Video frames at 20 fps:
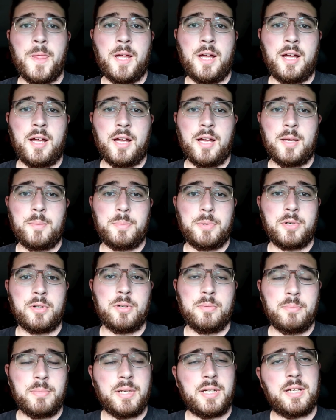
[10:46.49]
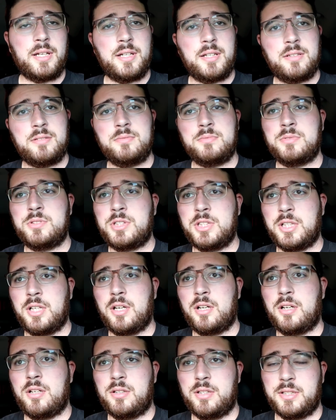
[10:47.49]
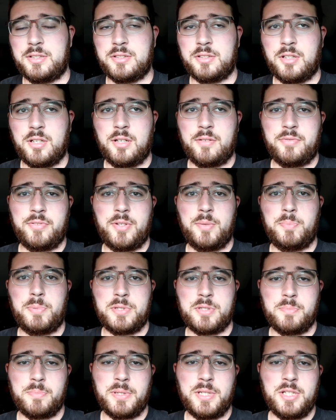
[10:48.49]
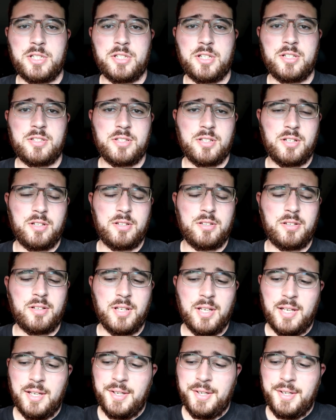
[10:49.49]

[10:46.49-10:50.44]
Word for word: I put her in bed, she got all nice and comfy, put some P Js on.